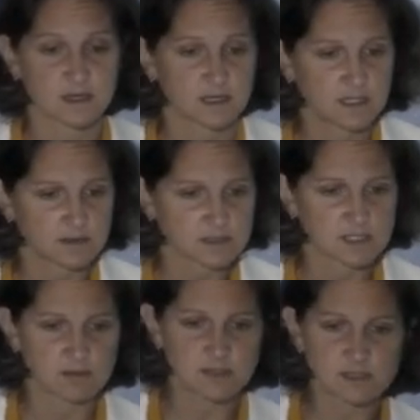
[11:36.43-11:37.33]
In our
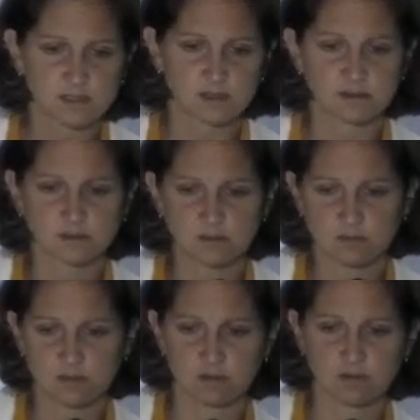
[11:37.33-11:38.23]
series, so
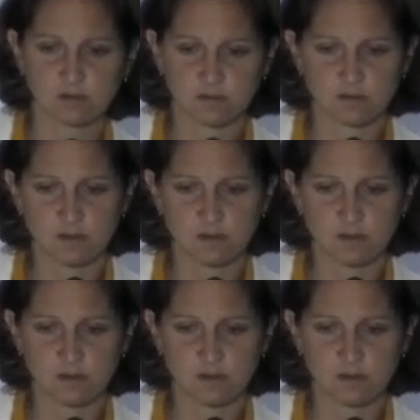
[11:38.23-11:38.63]
the